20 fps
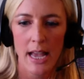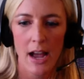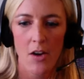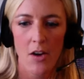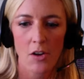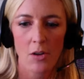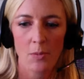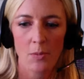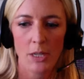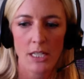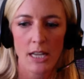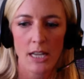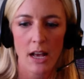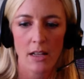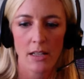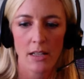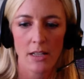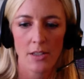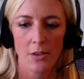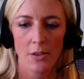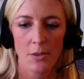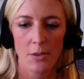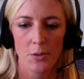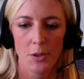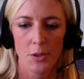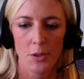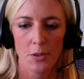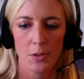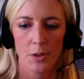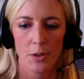how can we tell it
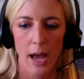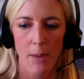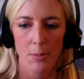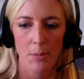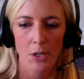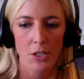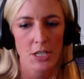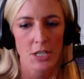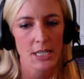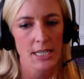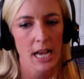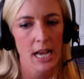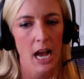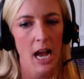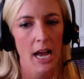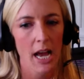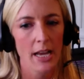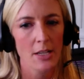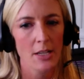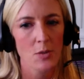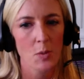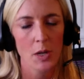through that person's eyes?